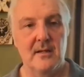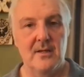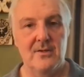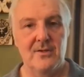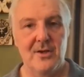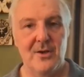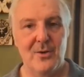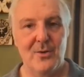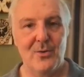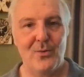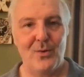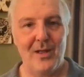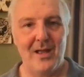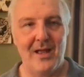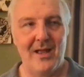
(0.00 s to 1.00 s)

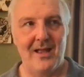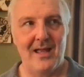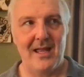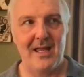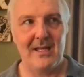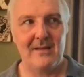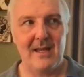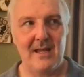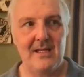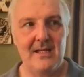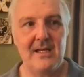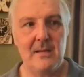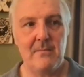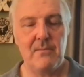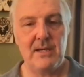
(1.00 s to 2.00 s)
So it ended
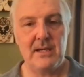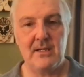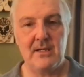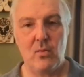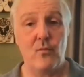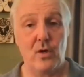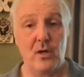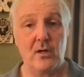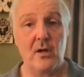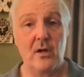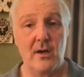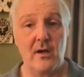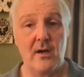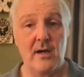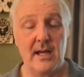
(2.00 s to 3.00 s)
up being work on
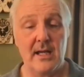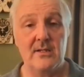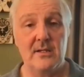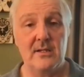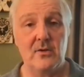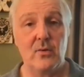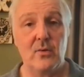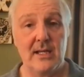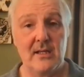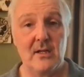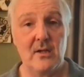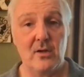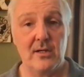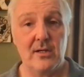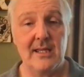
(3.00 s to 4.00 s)
our end to create the
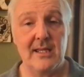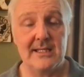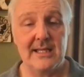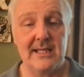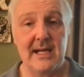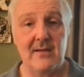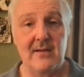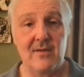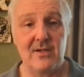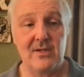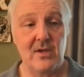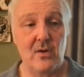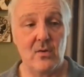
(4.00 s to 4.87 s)
look and the aesthetic of the show.